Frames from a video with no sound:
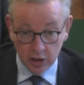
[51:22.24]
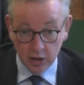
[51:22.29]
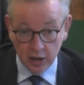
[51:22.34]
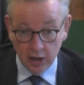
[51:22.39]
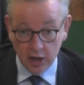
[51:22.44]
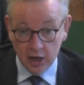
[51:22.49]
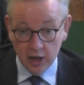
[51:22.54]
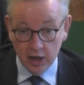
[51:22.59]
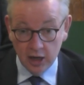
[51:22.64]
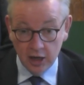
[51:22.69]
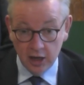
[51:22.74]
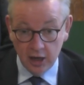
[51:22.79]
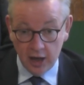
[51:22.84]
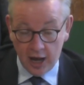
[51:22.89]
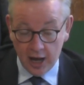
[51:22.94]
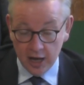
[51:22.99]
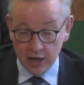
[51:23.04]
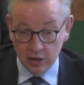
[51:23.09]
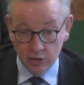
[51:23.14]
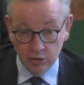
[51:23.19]

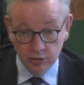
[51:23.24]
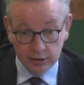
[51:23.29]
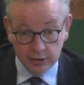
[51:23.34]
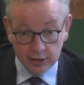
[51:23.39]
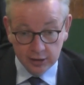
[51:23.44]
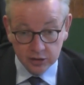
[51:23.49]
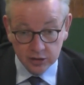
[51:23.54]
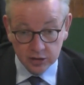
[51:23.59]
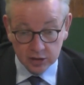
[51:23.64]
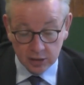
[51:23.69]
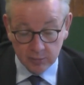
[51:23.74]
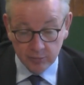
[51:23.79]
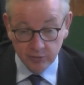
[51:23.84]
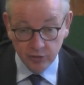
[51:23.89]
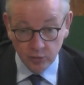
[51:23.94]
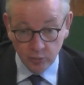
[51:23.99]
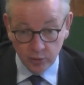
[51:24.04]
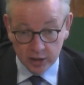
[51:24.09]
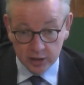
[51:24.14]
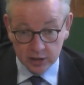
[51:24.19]
and could list some of the
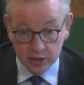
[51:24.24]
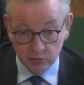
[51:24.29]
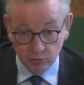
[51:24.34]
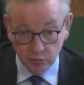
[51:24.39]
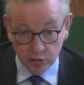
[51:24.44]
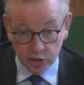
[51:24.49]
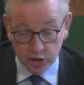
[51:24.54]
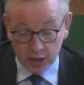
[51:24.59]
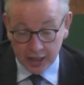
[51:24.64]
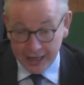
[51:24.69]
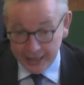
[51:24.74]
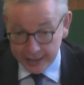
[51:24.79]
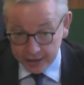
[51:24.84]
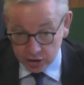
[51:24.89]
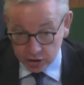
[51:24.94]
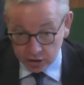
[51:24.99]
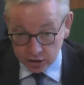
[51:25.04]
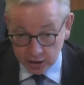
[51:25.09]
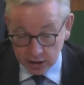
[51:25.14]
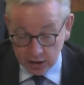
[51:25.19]
ways in which
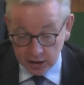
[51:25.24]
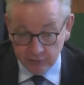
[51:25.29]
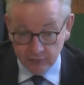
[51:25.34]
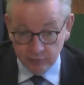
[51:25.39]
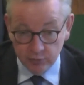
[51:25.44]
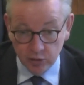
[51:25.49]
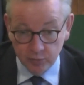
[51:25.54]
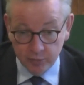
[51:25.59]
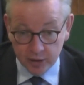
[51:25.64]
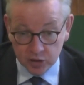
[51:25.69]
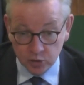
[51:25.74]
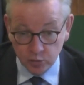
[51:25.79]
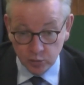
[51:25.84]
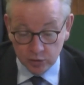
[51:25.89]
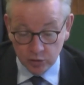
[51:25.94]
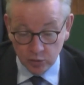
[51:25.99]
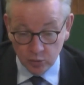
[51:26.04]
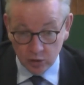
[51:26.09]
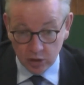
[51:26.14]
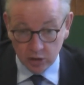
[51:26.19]
occasionally, even with the best will in
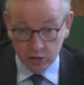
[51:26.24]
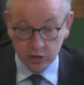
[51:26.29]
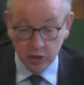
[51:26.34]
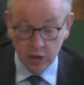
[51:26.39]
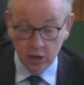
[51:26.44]
the world,